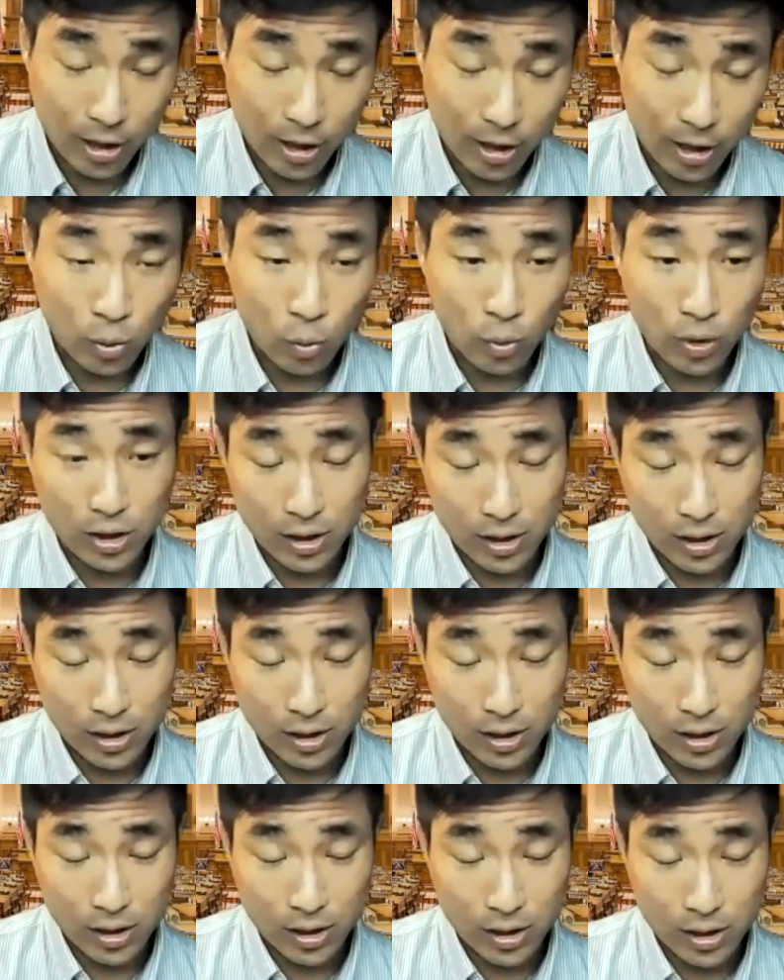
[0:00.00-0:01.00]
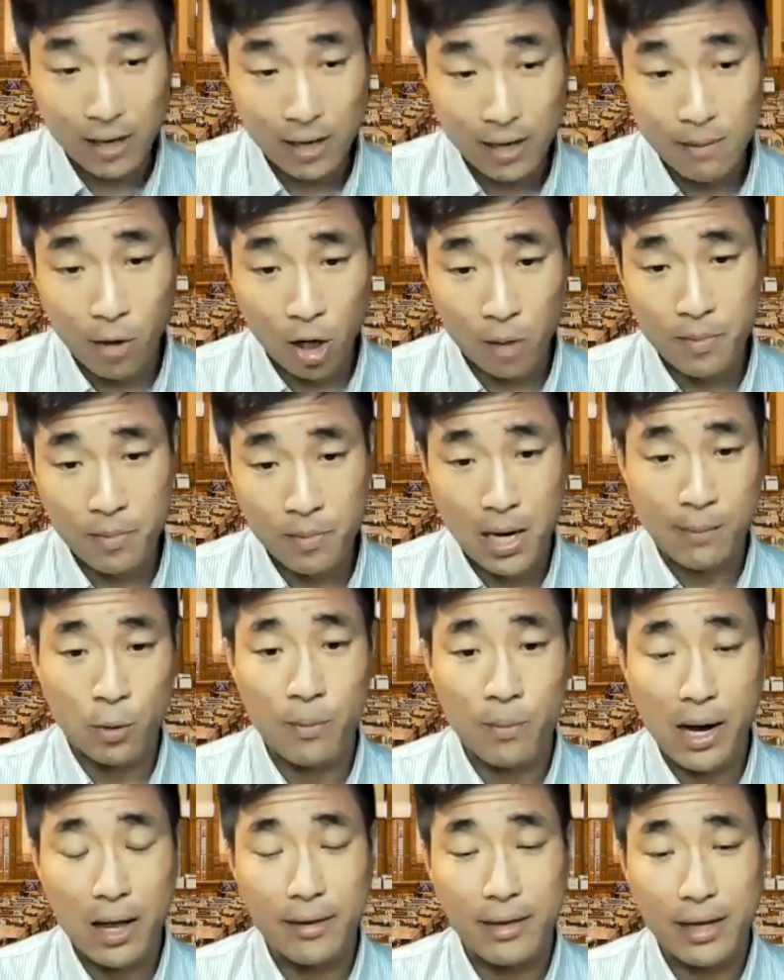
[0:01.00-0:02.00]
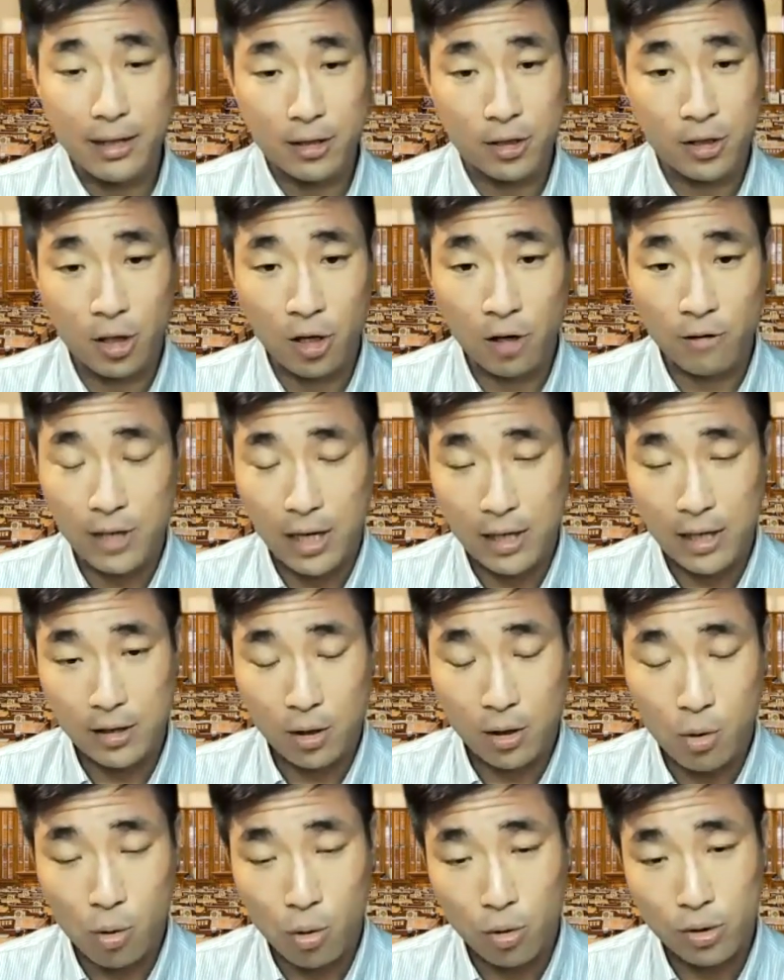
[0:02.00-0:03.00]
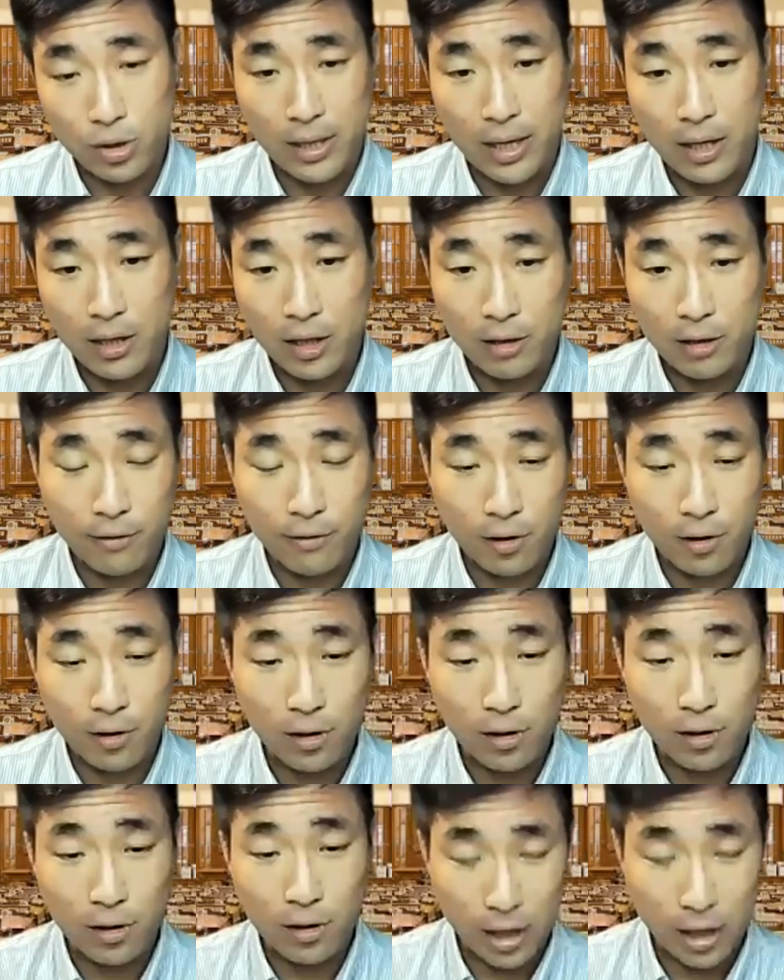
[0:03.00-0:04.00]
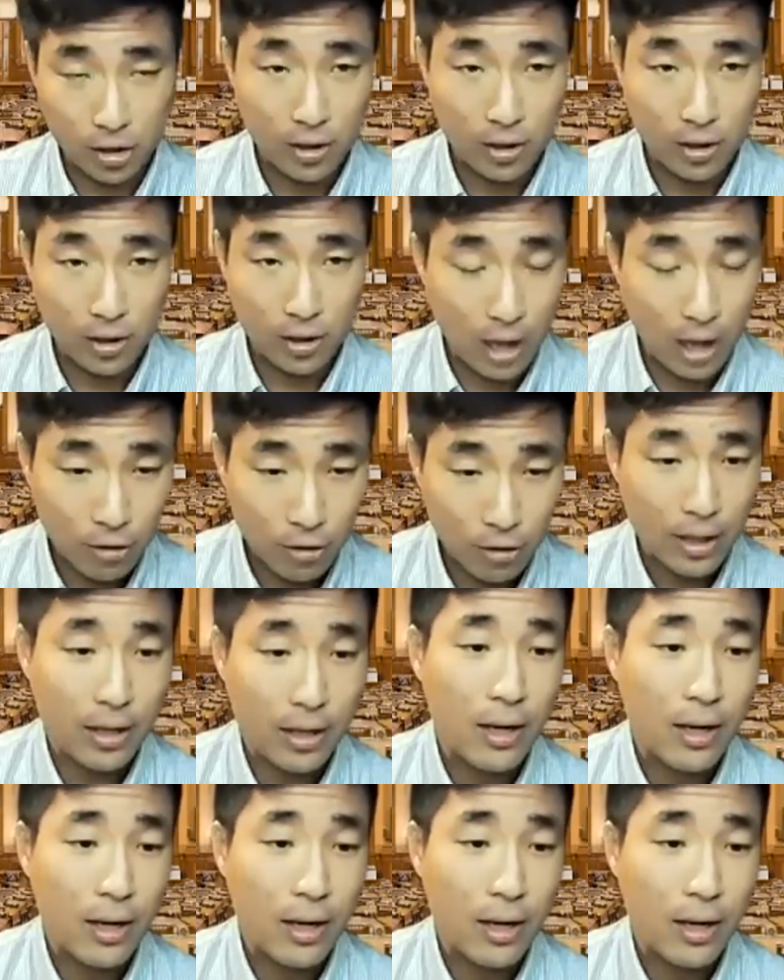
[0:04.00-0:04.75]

in which it's that hand-marked paper ballot that serves as a gold standard for election integrity,